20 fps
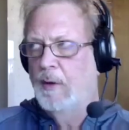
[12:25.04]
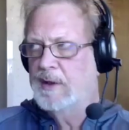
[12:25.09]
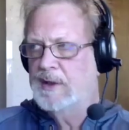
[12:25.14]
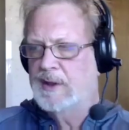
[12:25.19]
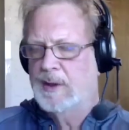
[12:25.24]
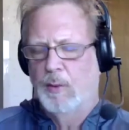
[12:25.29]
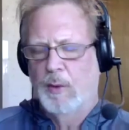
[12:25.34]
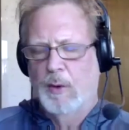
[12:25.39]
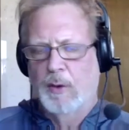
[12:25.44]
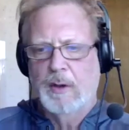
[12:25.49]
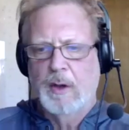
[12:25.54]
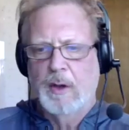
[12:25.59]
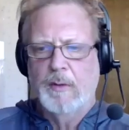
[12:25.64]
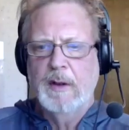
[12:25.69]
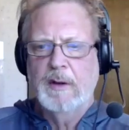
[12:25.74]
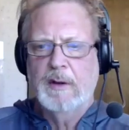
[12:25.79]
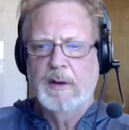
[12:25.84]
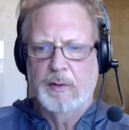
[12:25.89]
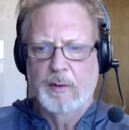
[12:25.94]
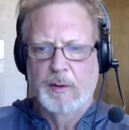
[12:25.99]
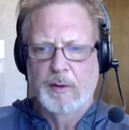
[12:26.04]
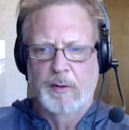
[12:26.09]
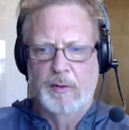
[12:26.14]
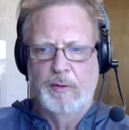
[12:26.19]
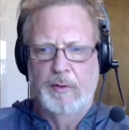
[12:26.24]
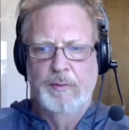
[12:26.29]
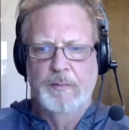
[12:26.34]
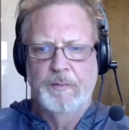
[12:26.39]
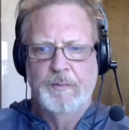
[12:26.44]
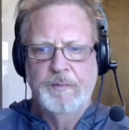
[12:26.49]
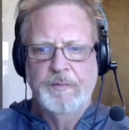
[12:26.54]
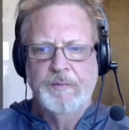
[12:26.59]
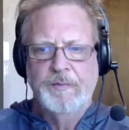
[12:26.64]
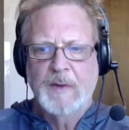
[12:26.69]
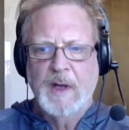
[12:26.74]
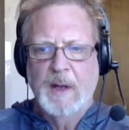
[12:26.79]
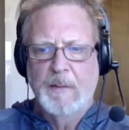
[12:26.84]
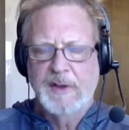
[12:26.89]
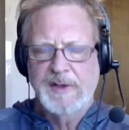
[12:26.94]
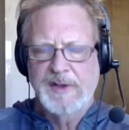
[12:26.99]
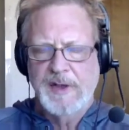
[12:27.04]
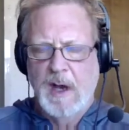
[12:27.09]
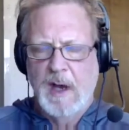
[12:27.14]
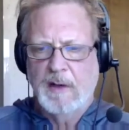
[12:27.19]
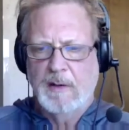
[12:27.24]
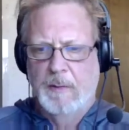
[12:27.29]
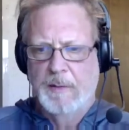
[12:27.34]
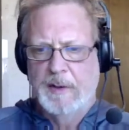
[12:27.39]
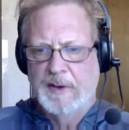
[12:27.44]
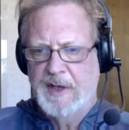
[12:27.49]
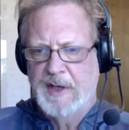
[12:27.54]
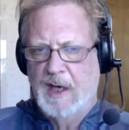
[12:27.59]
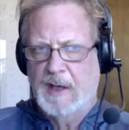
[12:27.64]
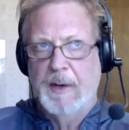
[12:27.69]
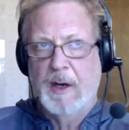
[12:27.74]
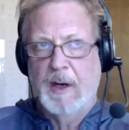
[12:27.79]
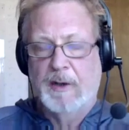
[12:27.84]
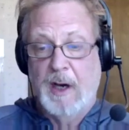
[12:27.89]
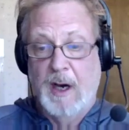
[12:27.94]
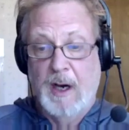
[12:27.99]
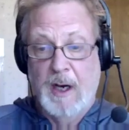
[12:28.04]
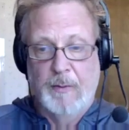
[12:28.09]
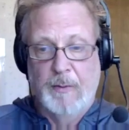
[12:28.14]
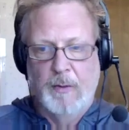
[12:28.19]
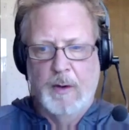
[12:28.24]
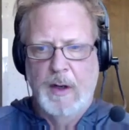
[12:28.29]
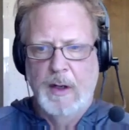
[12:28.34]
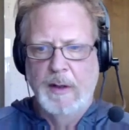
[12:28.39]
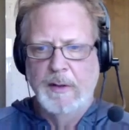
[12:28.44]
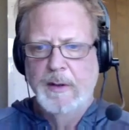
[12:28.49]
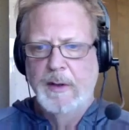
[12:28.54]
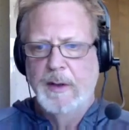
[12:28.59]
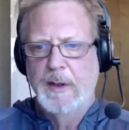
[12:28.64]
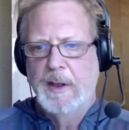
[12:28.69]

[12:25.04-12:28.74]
so we're going through. I'm going to talk about Chiron